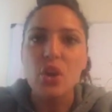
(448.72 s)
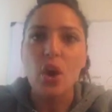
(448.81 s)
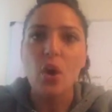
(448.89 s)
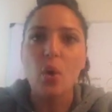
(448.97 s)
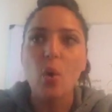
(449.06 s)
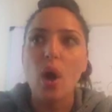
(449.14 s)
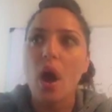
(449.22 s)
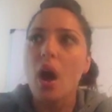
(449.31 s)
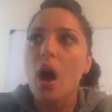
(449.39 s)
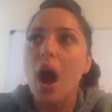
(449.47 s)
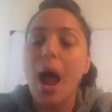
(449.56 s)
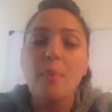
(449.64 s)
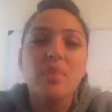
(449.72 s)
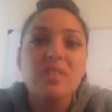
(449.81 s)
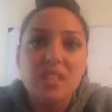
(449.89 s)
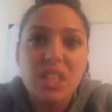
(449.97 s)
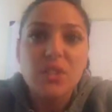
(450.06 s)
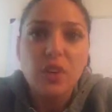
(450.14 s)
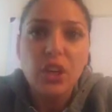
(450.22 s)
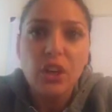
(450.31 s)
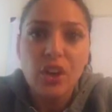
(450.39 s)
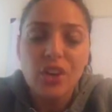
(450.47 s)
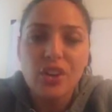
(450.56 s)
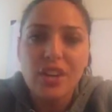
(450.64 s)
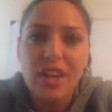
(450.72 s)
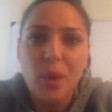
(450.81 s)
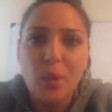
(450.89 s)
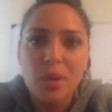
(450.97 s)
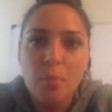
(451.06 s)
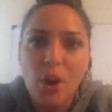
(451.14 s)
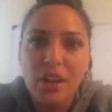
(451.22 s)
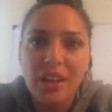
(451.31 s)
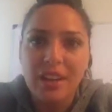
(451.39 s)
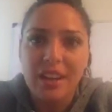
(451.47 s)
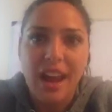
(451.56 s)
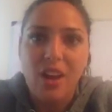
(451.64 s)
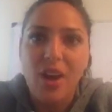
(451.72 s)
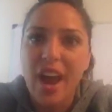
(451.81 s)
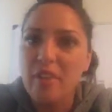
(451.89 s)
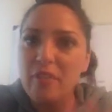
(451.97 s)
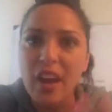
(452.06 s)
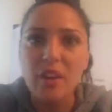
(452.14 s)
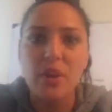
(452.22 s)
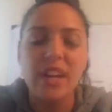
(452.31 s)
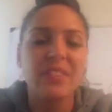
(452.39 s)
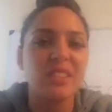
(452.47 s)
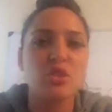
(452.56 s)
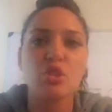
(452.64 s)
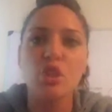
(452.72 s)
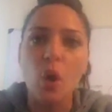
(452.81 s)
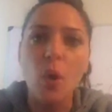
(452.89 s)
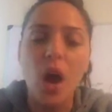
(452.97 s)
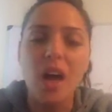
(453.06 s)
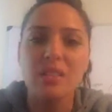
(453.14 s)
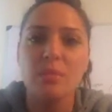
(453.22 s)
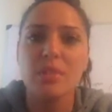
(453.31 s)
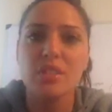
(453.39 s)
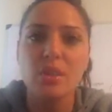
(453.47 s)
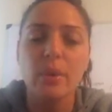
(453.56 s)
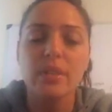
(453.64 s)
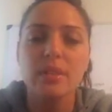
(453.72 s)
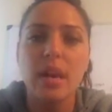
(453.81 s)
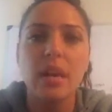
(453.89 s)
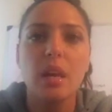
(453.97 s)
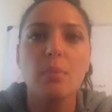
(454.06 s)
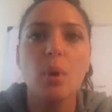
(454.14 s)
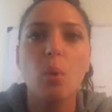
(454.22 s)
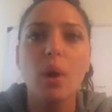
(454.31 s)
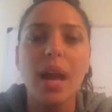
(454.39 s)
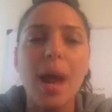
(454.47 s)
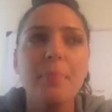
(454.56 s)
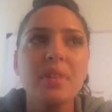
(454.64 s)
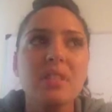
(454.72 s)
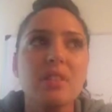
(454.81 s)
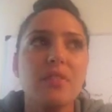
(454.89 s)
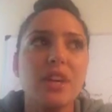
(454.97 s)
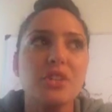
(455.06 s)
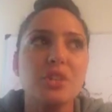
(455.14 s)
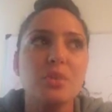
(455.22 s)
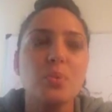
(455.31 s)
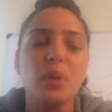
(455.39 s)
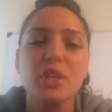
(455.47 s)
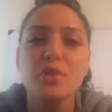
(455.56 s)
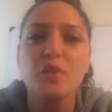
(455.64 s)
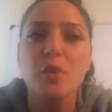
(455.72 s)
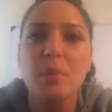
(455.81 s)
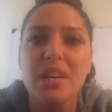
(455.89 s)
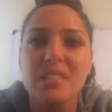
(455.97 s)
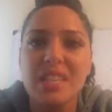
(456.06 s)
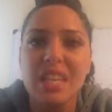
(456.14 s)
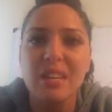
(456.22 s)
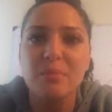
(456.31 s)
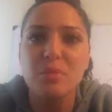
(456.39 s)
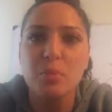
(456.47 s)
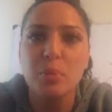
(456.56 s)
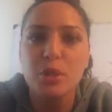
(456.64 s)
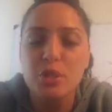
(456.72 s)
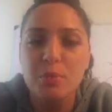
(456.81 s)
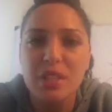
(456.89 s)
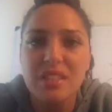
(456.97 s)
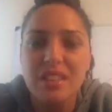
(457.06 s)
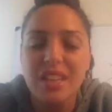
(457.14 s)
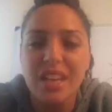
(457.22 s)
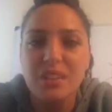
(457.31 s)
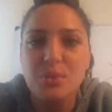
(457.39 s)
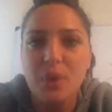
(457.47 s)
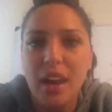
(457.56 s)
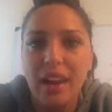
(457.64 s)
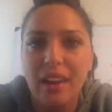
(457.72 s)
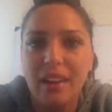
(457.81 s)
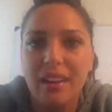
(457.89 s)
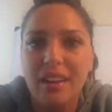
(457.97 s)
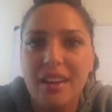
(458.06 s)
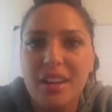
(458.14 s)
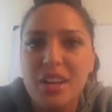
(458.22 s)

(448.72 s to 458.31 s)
So I'm a six figure earner in network marketing now. High five, right? That's so awesome. It's so exciting. But what happens if I just wish for my team to push me to the next rank?